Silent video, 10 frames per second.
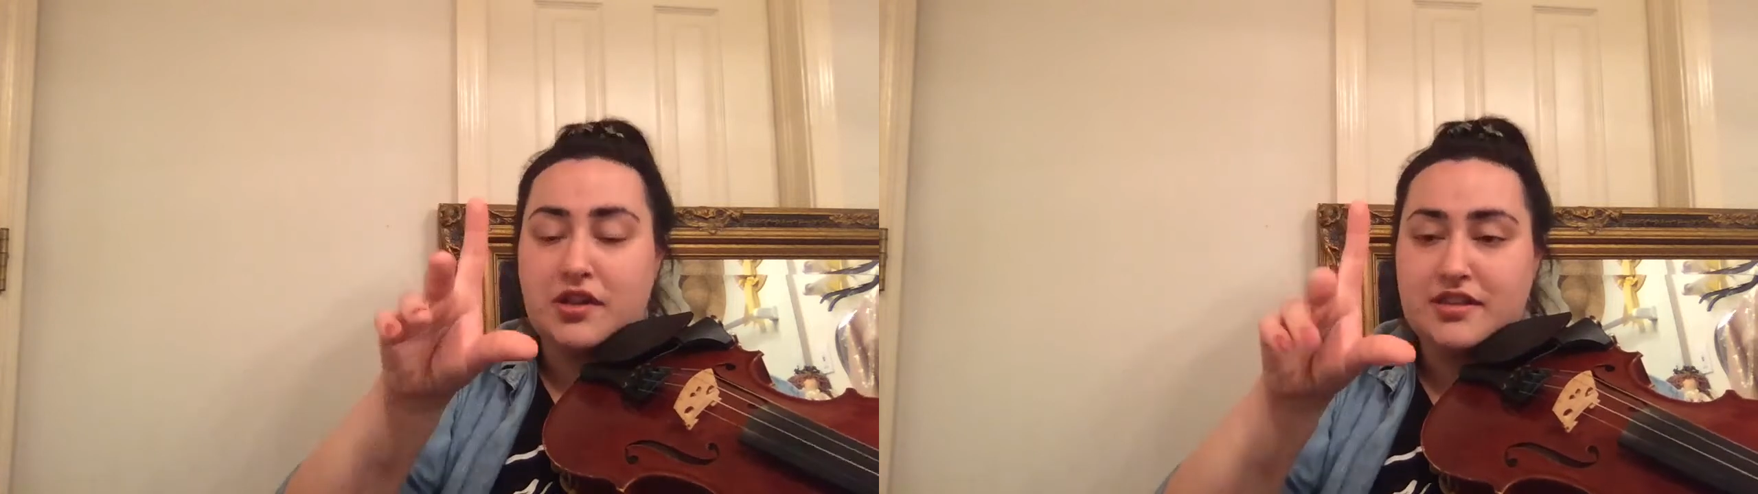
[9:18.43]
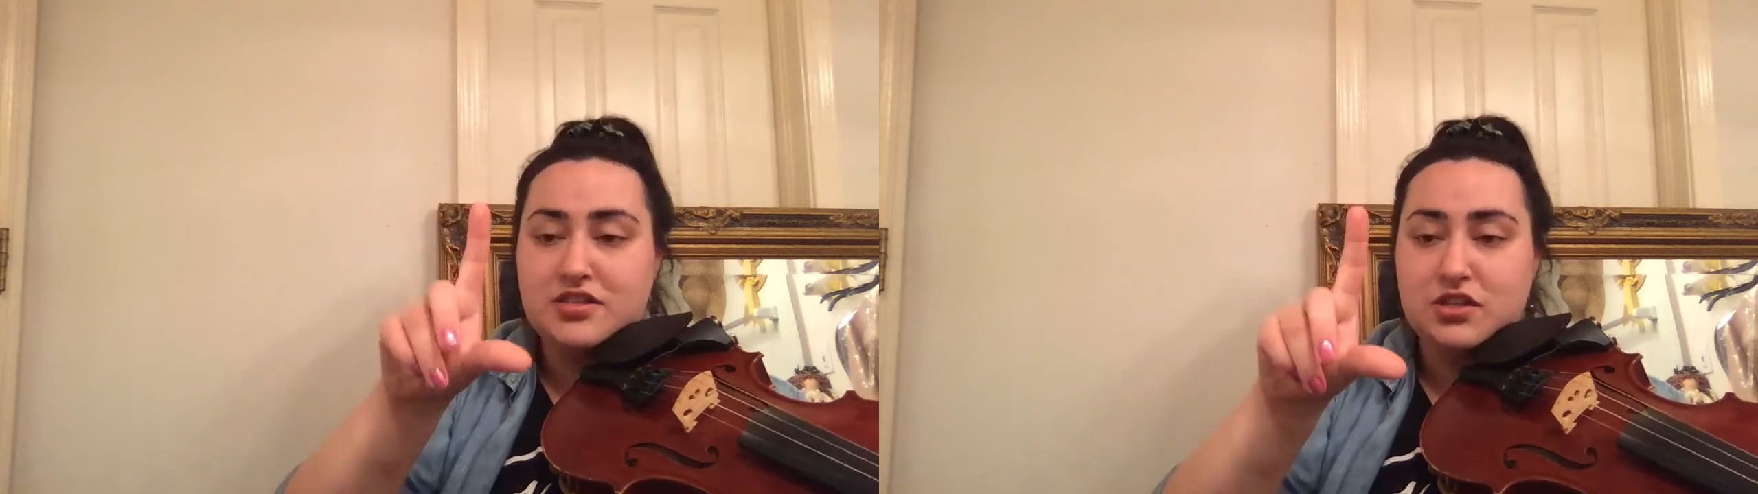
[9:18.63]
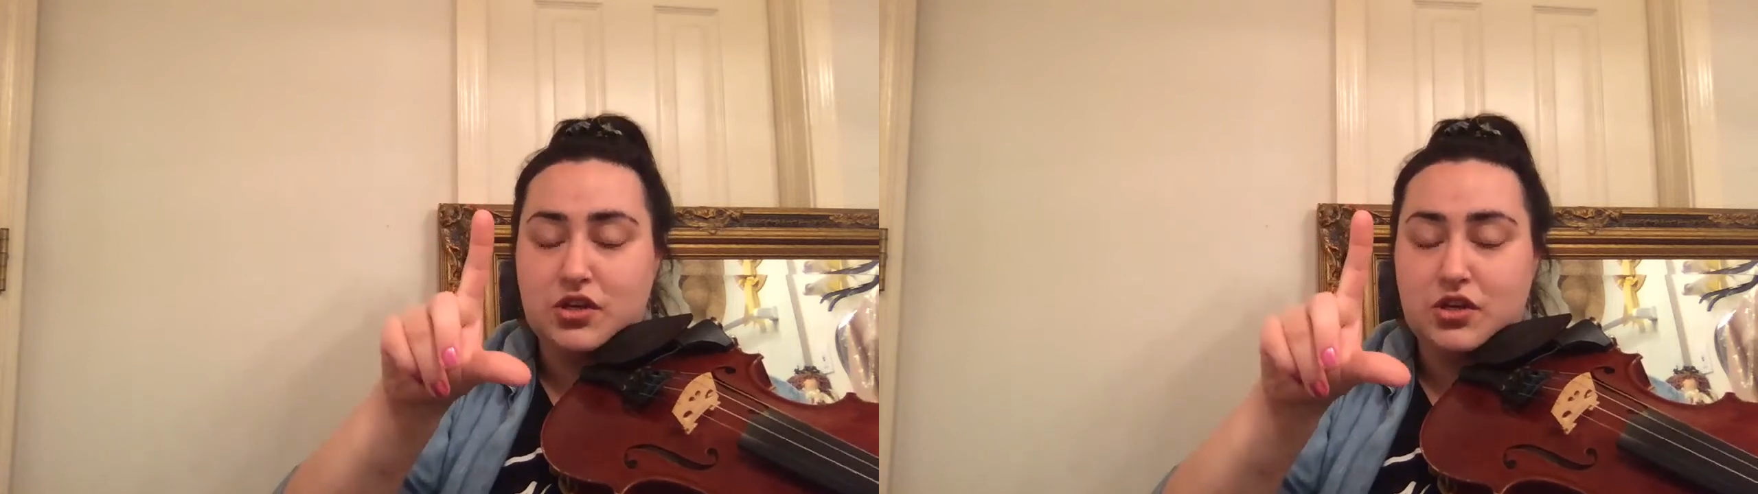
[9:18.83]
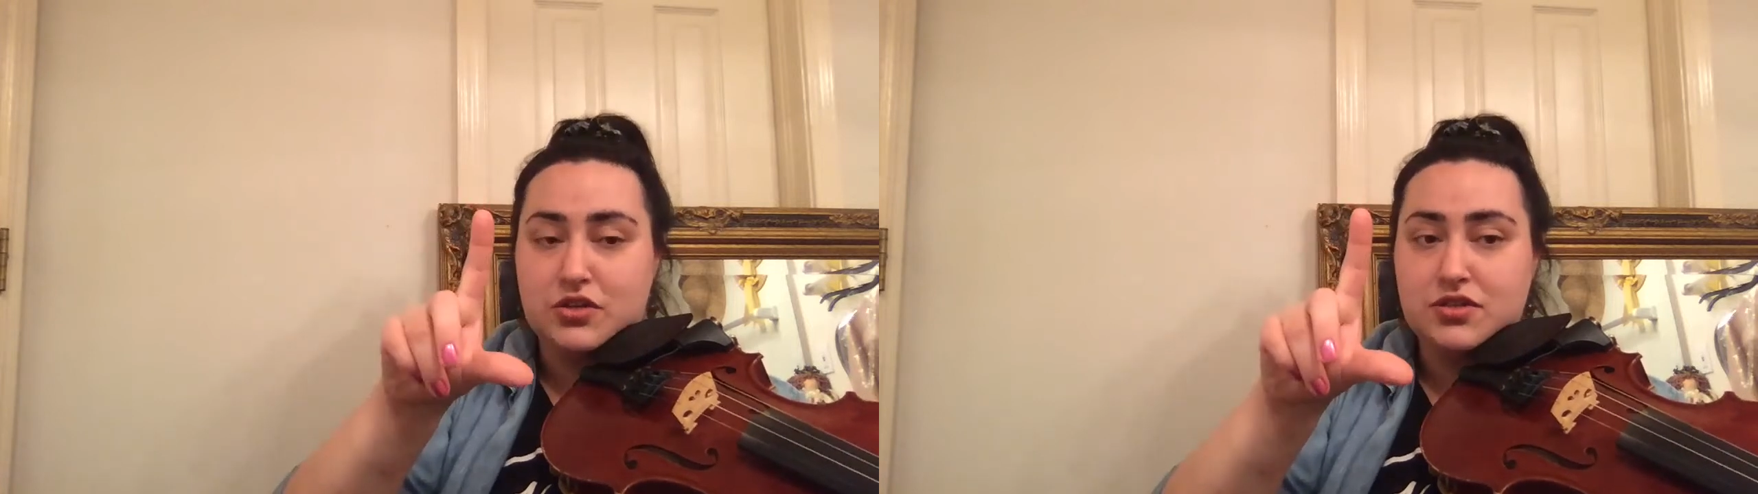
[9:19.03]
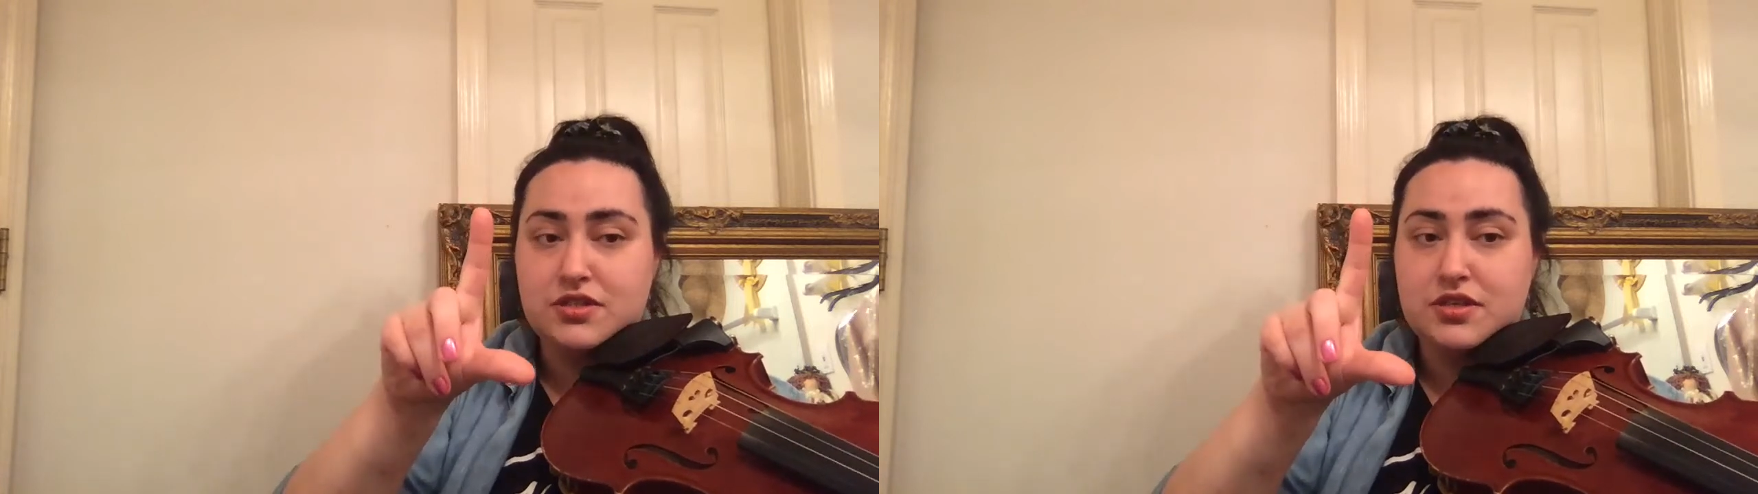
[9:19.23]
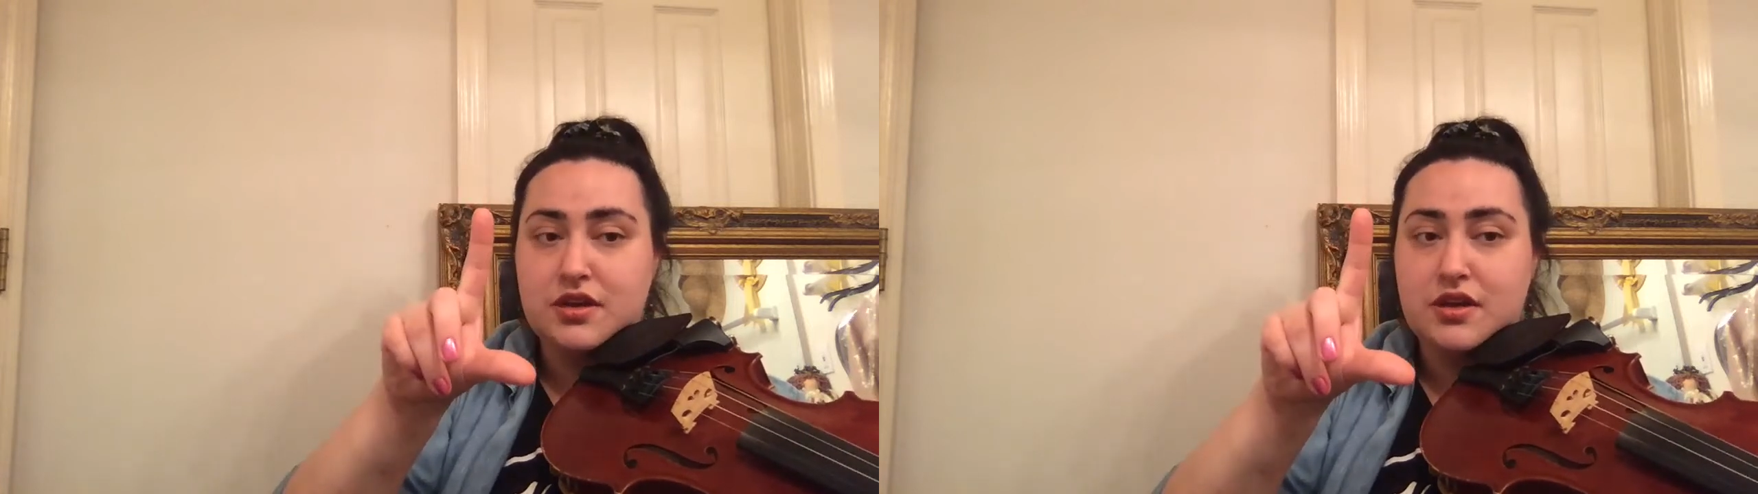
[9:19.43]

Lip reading: the slurs,